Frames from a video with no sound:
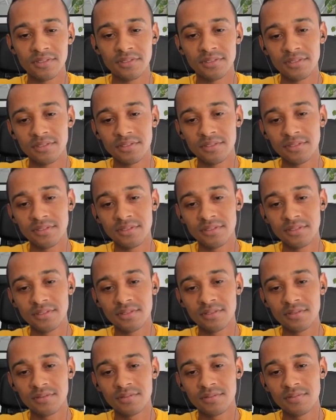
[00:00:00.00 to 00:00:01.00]

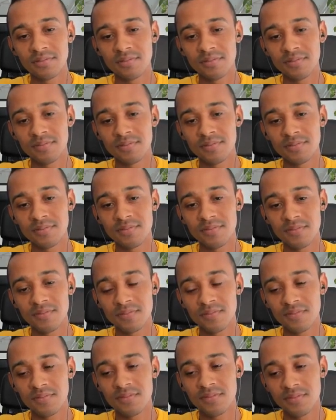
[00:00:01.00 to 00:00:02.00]

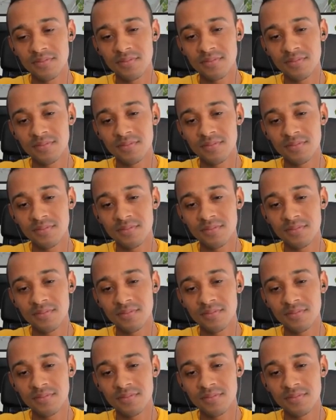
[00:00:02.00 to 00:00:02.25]
This person isn't speaking.